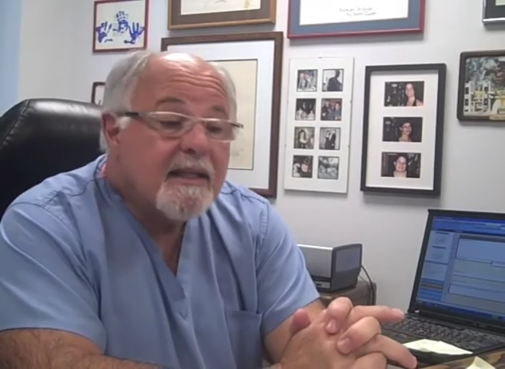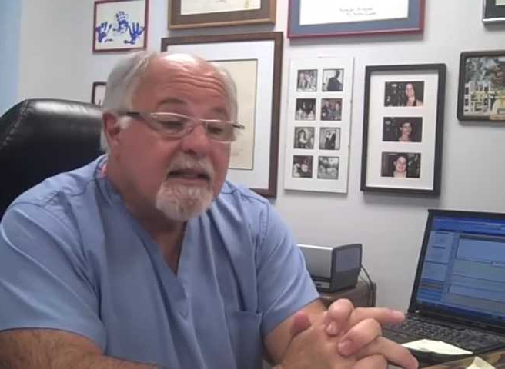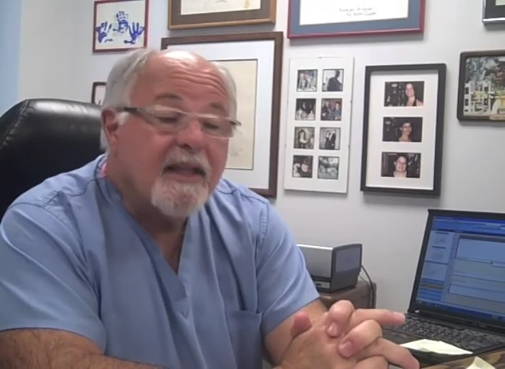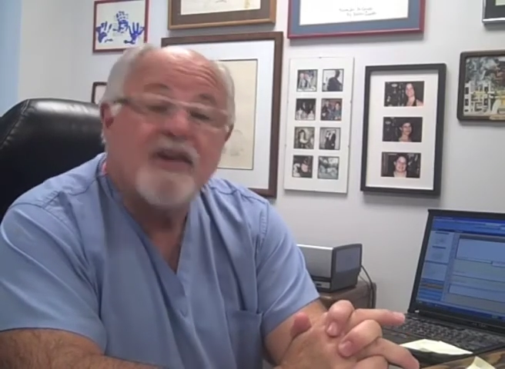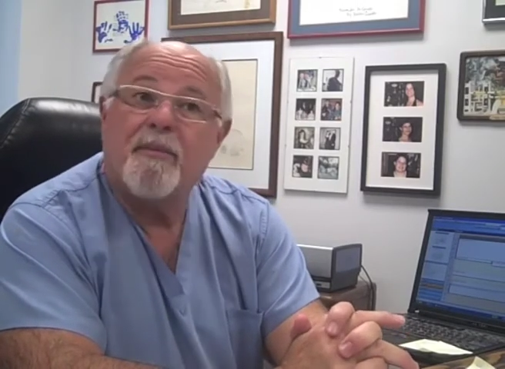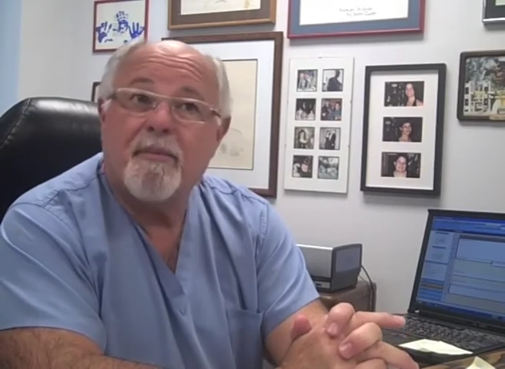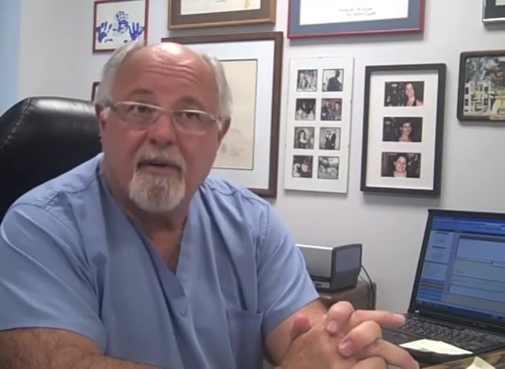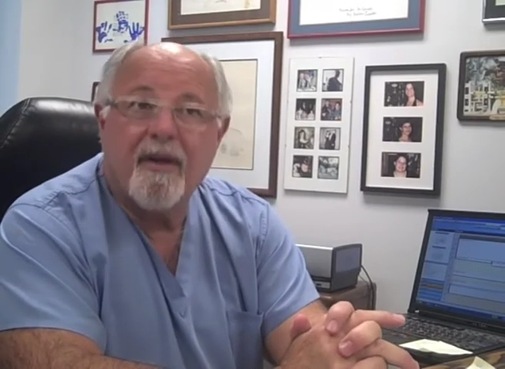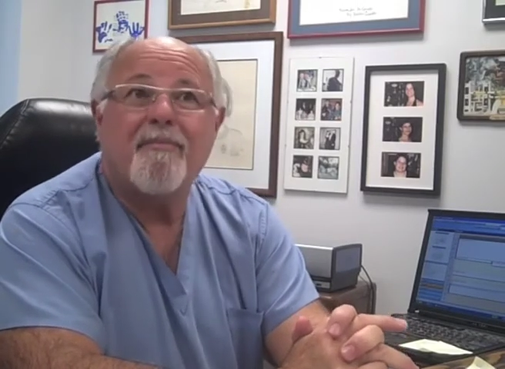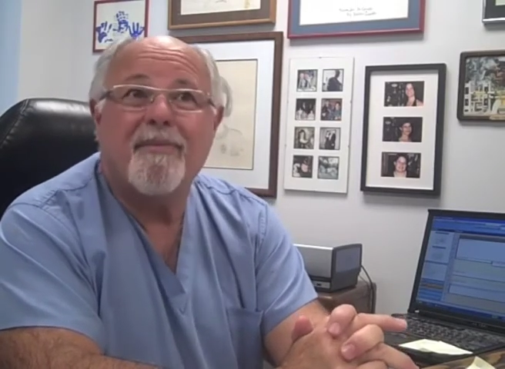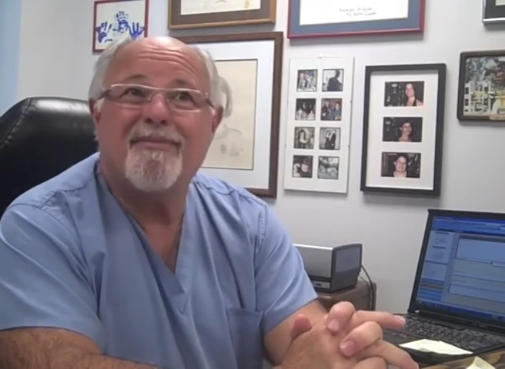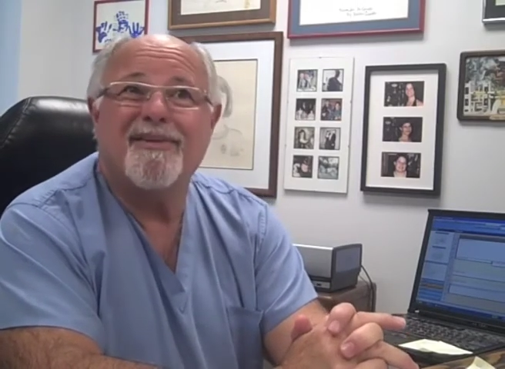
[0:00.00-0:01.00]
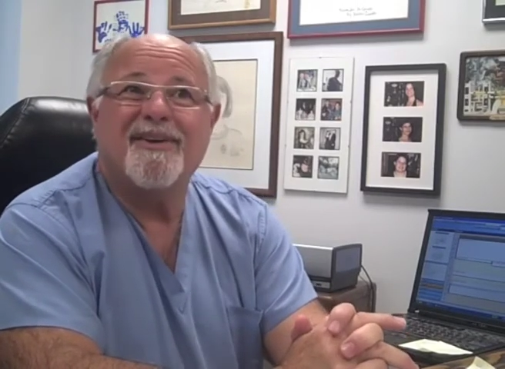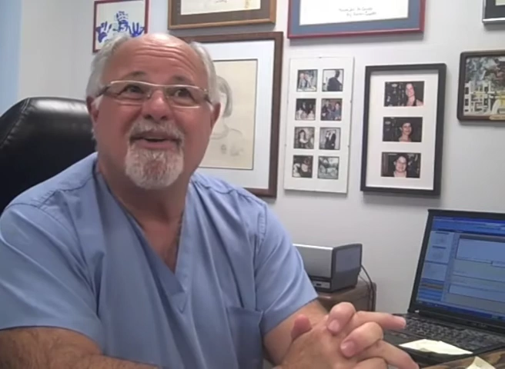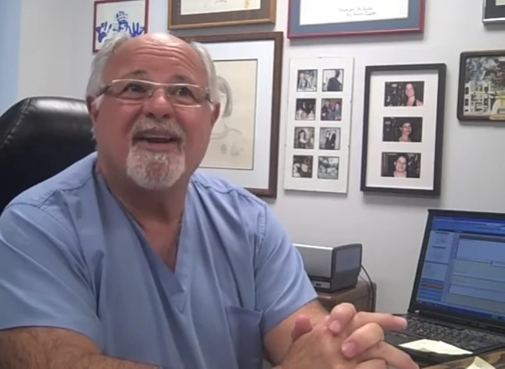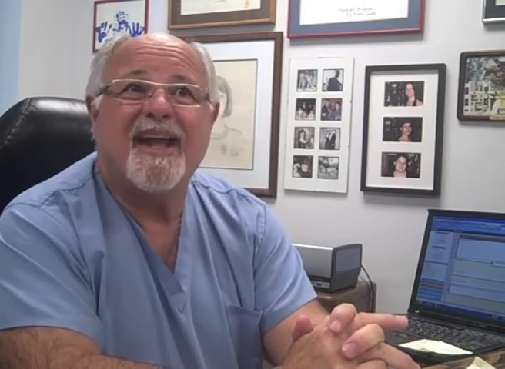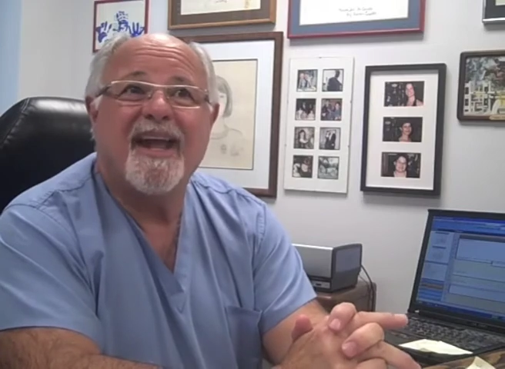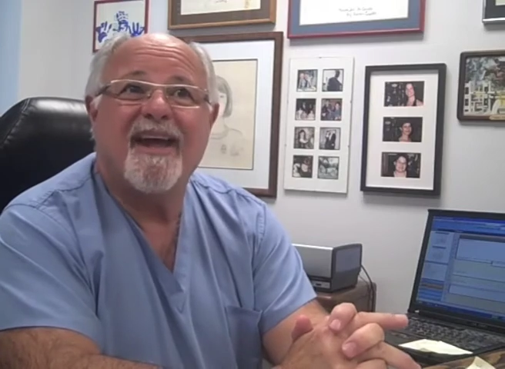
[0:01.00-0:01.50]
then you're probably going
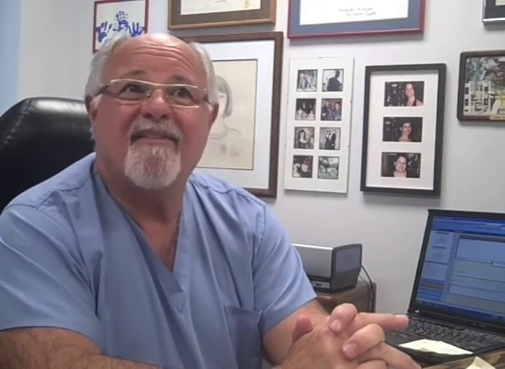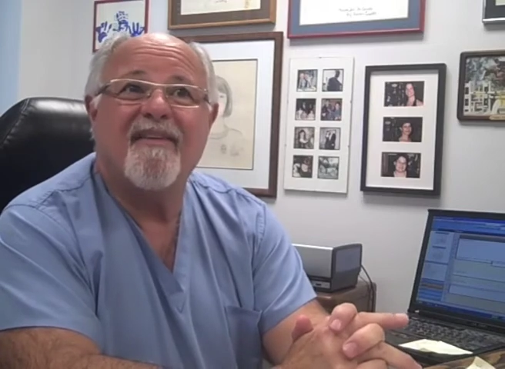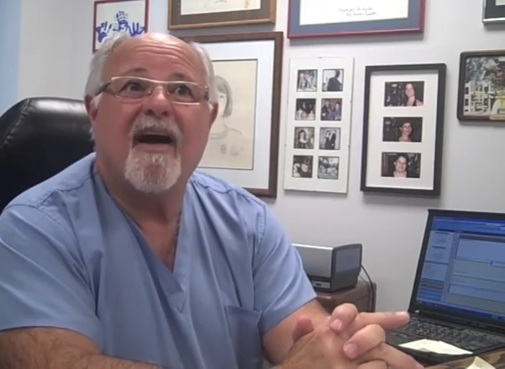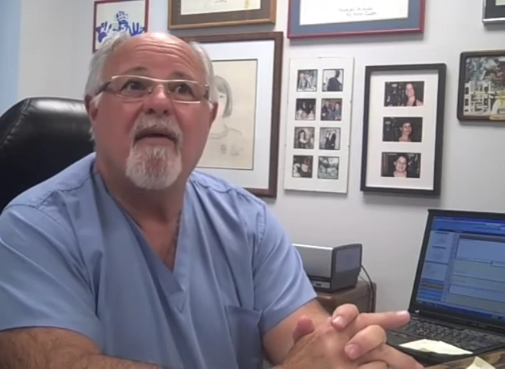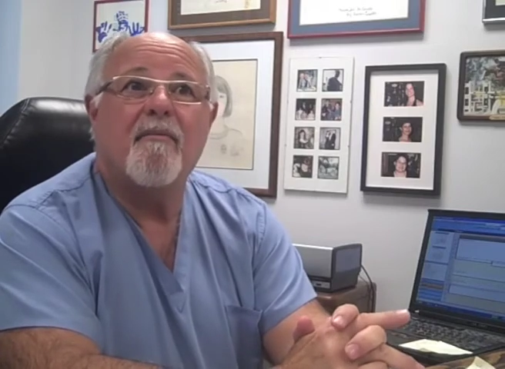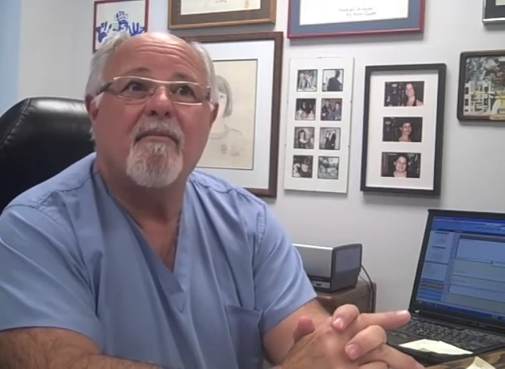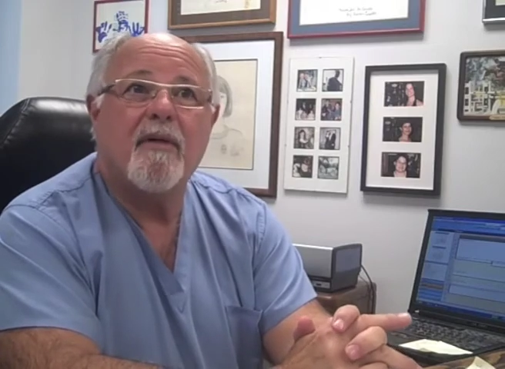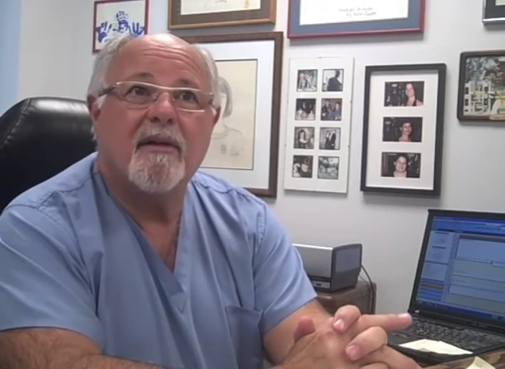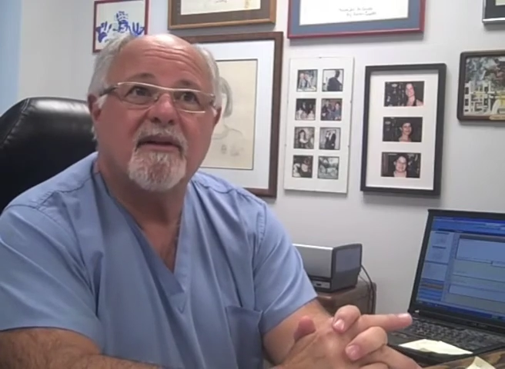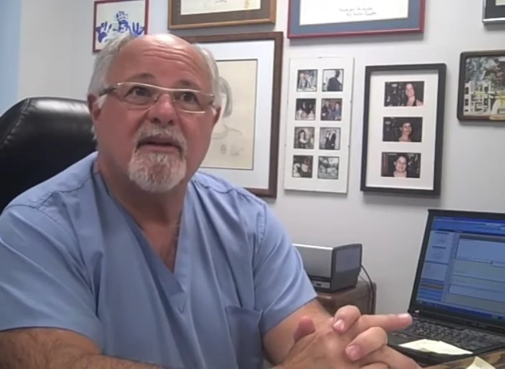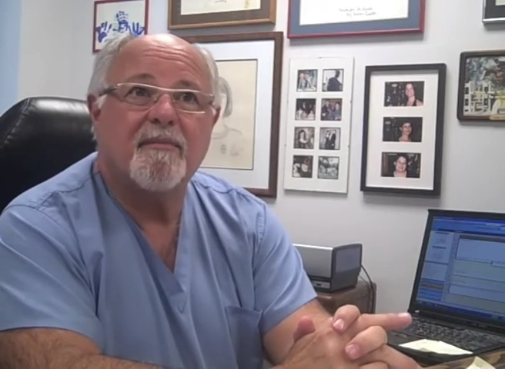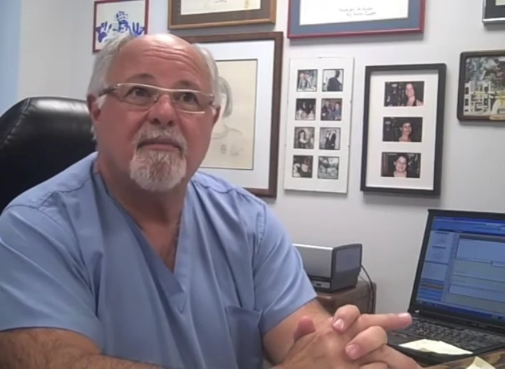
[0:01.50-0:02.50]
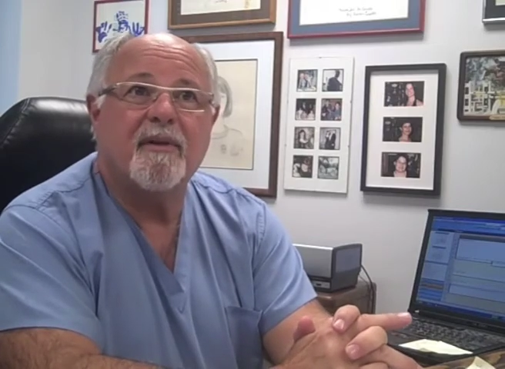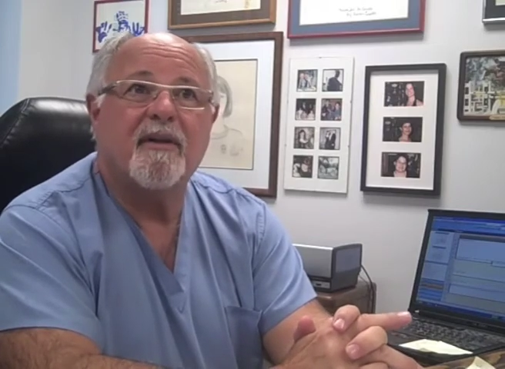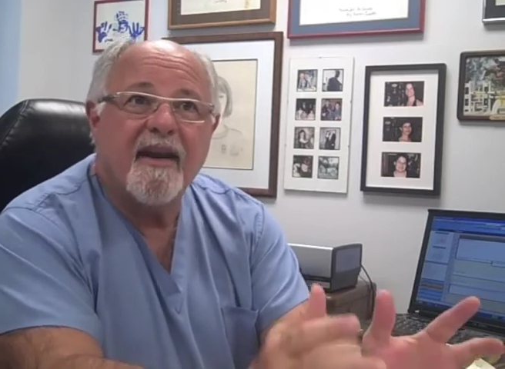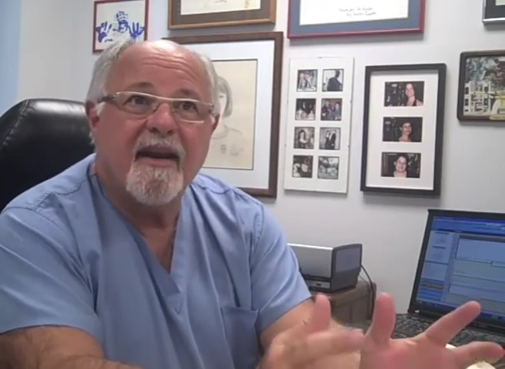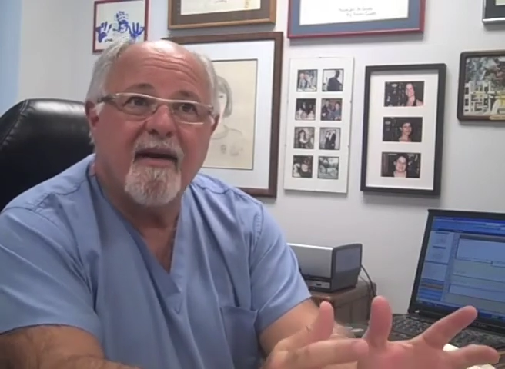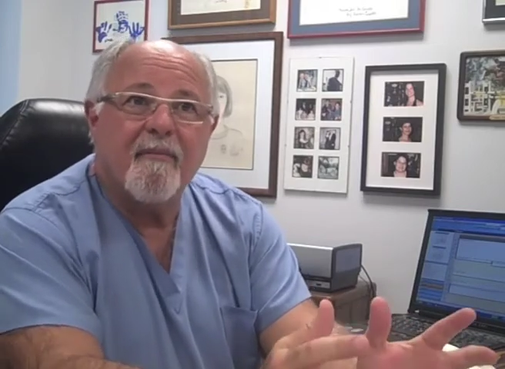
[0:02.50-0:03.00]
to have a multiple
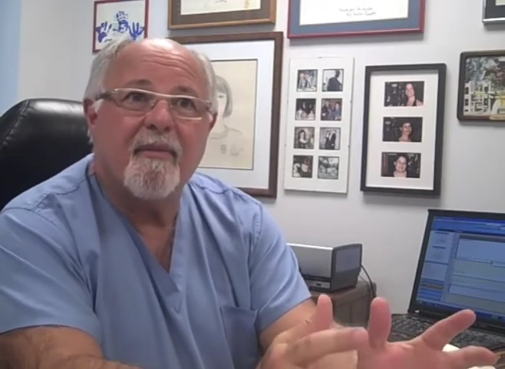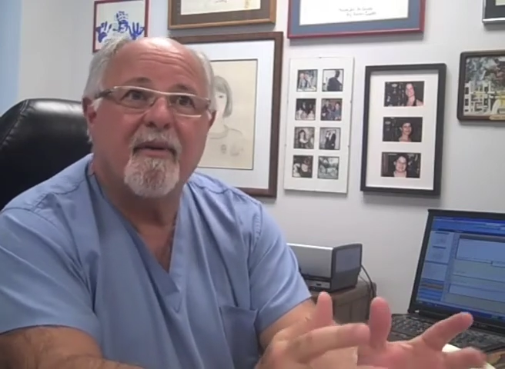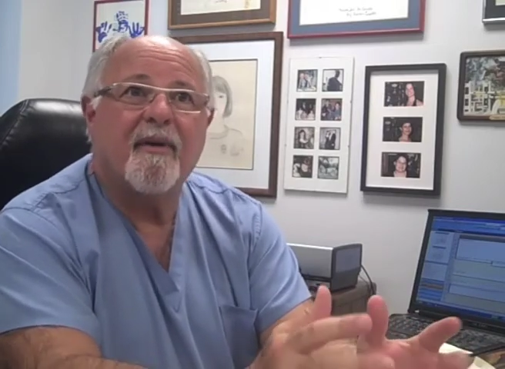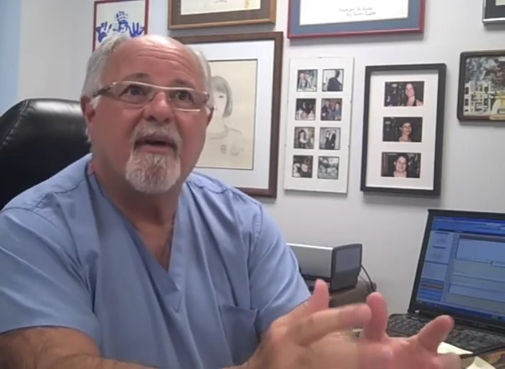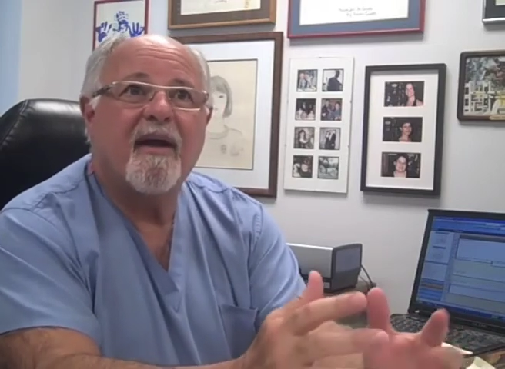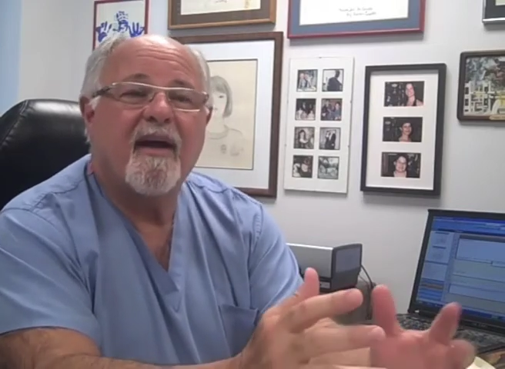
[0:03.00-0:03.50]
number